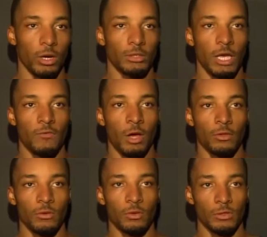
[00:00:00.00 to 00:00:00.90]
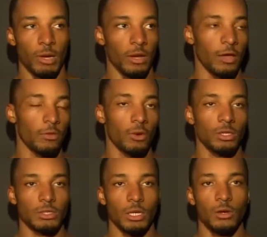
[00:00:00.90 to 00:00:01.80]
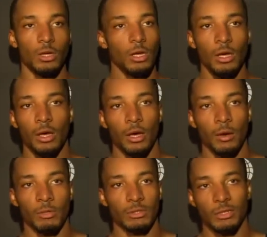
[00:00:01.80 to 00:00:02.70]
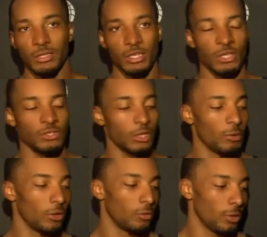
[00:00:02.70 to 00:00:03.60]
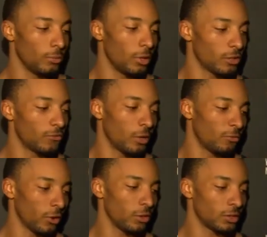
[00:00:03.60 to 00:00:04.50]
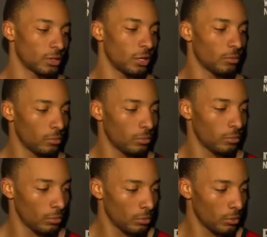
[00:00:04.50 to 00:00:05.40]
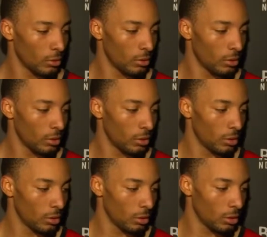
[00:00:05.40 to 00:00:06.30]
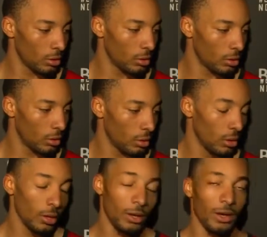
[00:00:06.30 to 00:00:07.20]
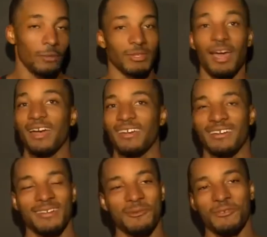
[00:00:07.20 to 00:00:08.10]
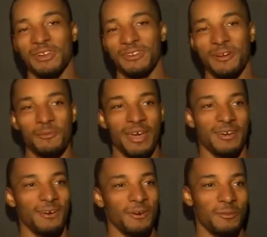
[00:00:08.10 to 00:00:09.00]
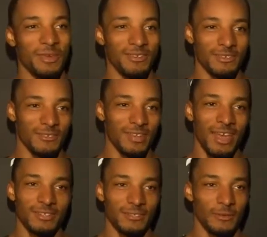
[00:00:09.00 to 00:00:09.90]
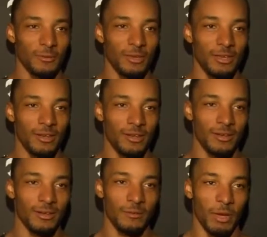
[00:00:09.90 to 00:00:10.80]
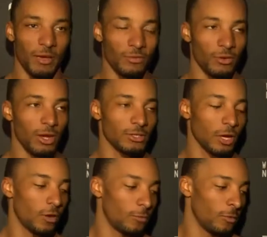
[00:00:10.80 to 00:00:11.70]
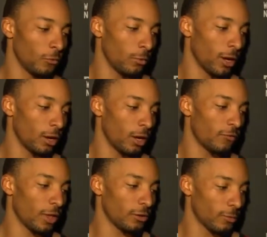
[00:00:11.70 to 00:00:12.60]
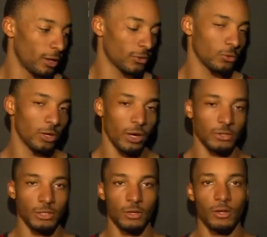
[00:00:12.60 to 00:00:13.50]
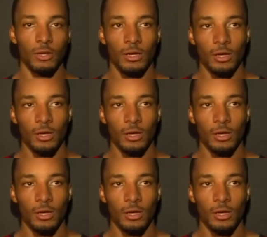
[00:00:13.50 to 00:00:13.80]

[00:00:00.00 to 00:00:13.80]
workouts I've gone through. This is my ninth one, so um, they, they changed it up a little bit, but it's I'm um, fairly the same. How are you feeling after nine workouts? I'm um, tired. I'm ready to go back home and just relax a little bit, and I have three days off before my fly to my next workout, so